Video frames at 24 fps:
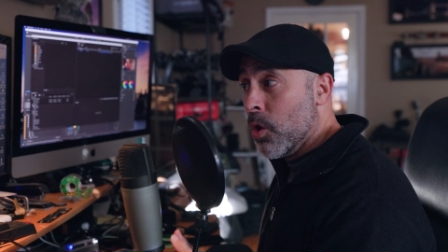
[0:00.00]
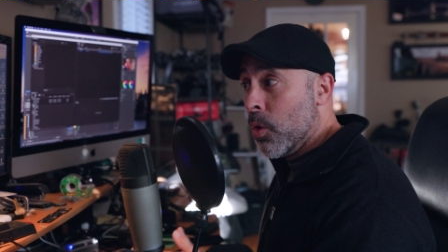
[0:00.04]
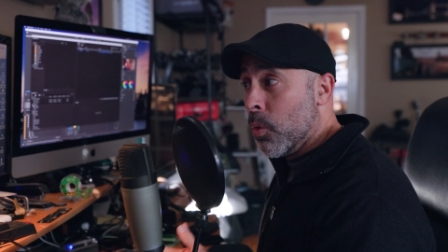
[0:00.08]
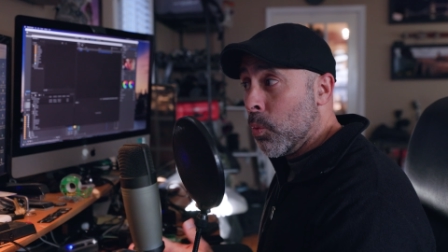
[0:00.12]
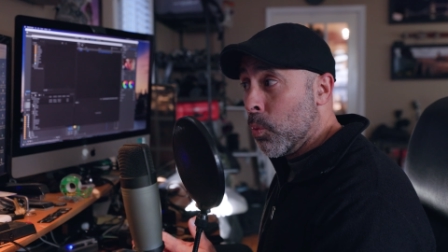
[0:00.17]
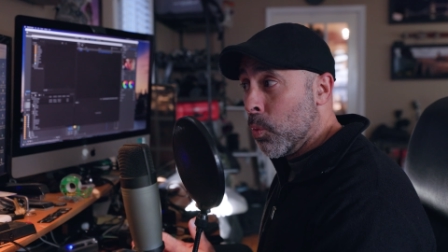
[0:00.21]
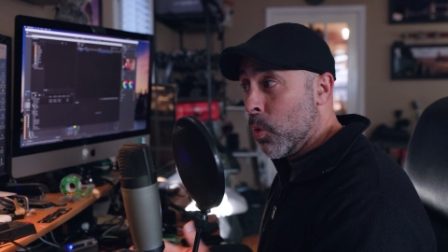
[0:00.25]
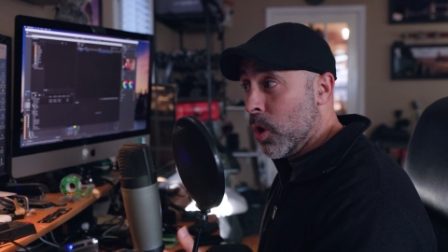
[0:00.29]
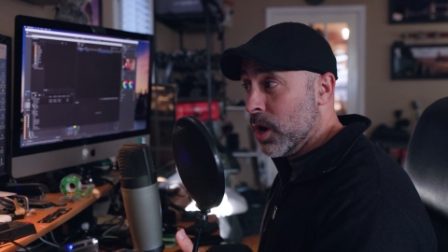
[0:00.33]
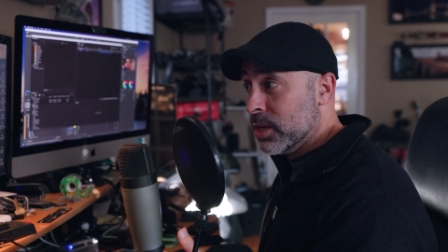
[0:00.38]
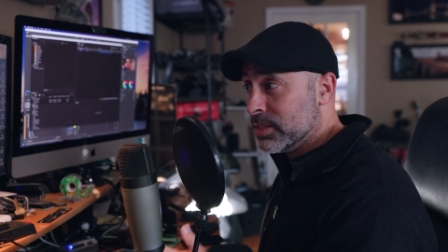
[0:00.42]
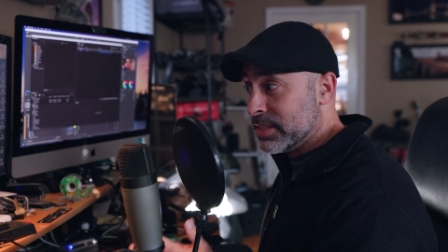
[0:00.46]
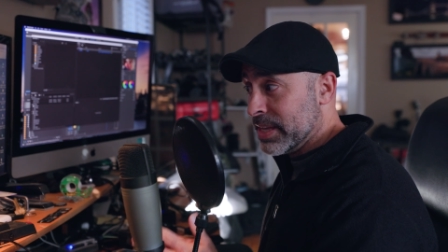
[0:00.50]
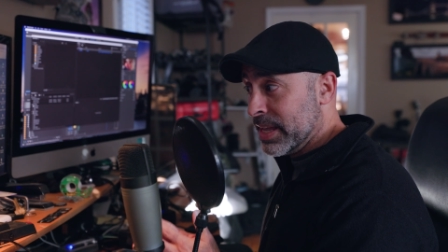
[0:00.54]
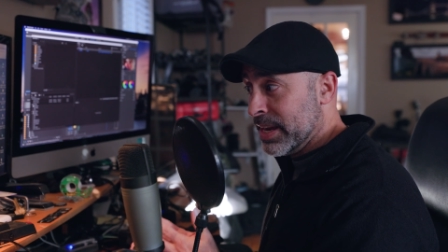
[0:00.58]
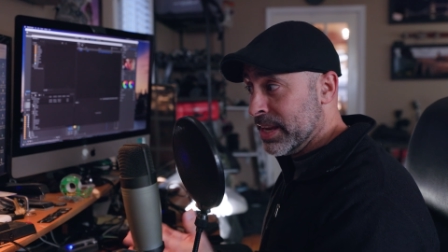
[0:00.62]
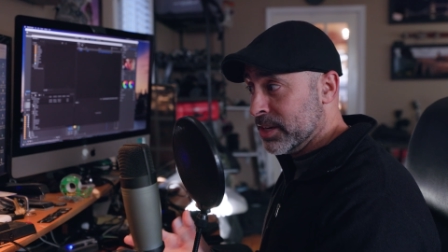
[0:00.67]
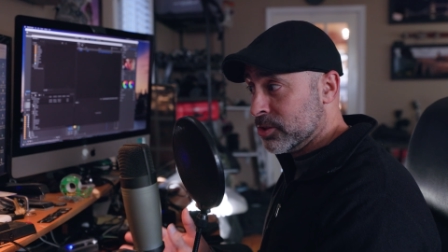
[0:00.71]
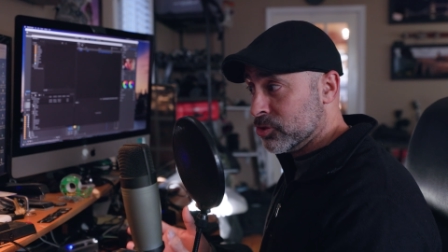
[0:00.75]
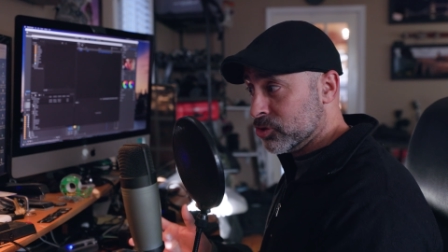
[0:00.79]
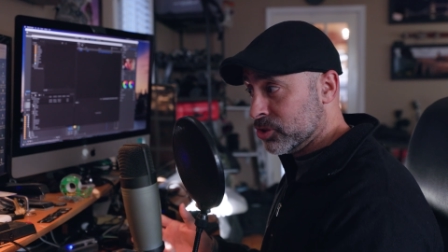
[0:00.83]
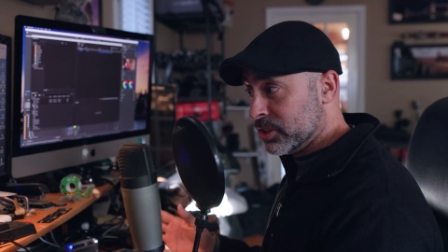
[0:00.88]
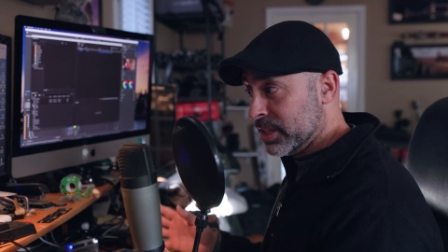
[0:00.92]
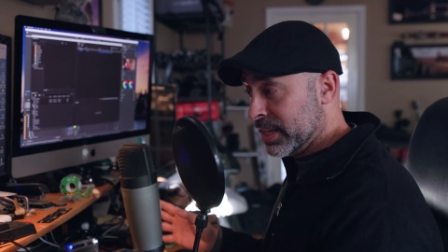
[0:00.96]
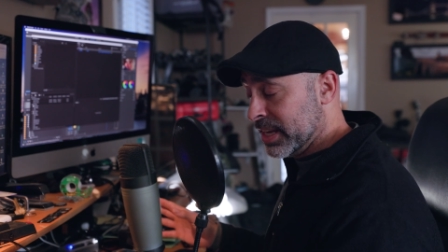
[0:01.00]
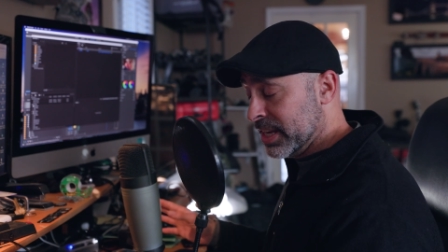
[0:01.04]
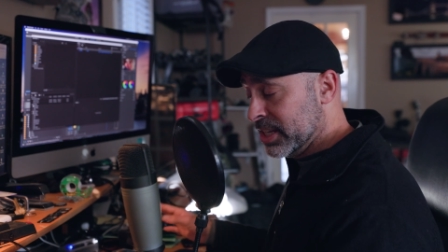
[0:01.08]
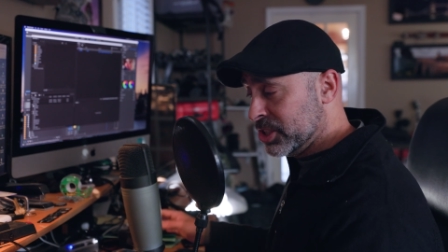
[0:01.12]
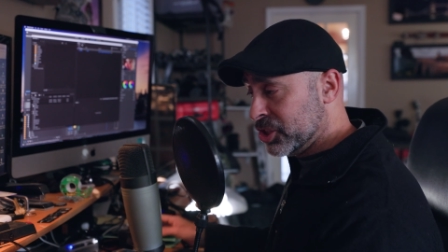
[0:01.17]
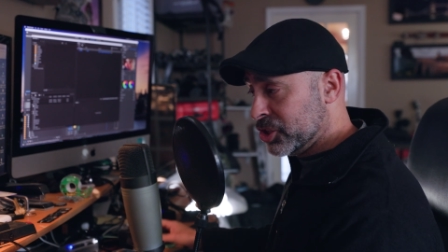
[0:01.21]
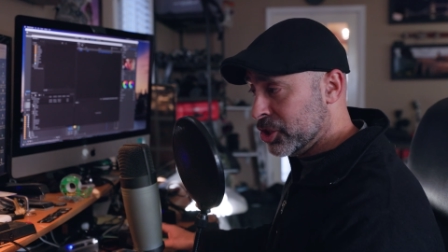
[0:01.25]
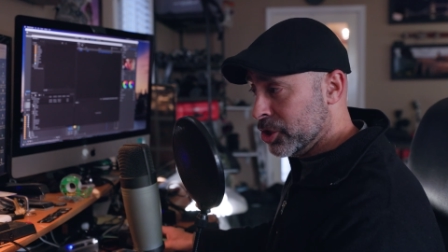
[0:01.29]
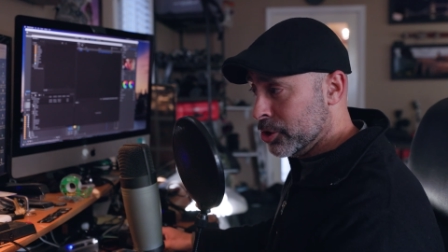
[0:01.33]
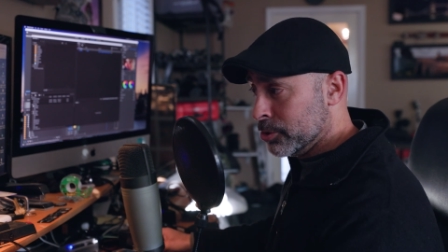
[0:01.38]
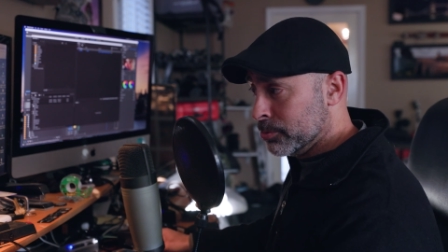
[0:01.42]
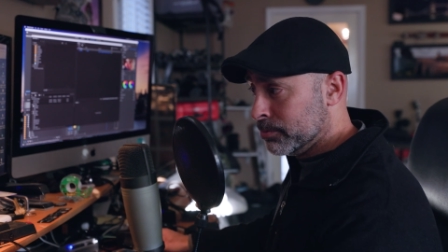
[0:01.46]
was an interesting
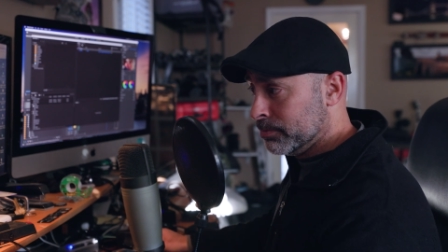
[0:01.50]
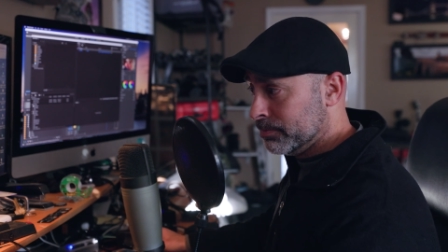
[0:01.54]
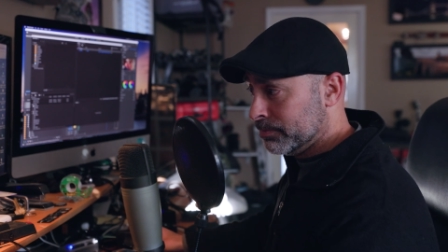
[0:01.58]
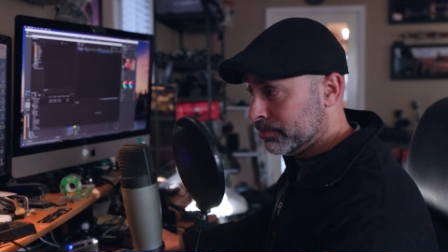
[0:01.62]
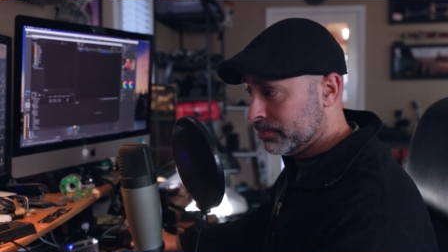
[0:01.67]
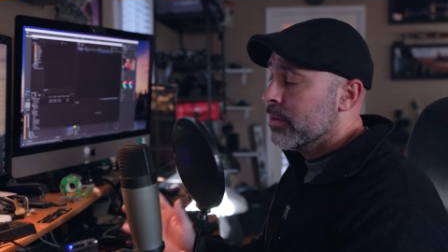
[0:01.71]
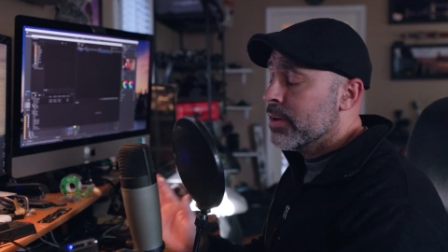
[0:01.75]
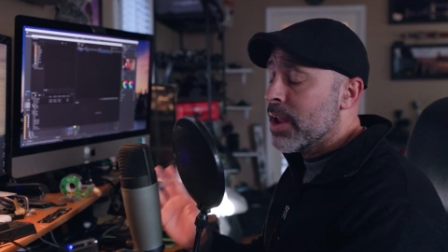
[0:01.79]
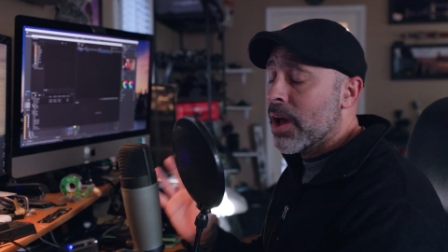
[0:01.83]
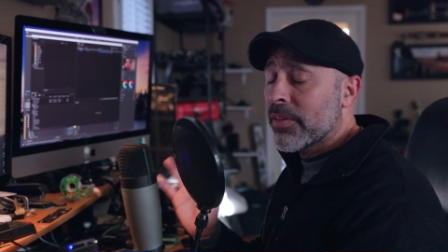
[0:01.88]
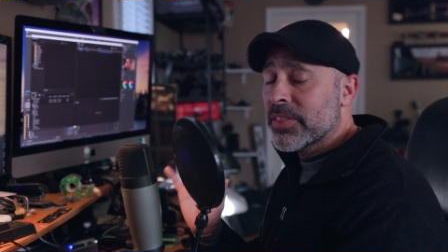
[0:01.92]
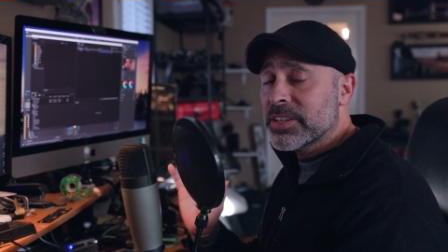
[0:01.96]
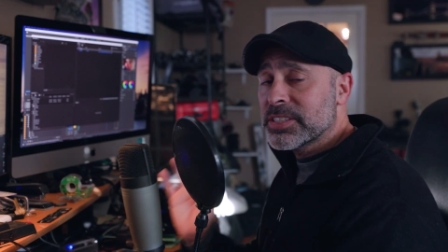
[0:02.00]
issue. Now,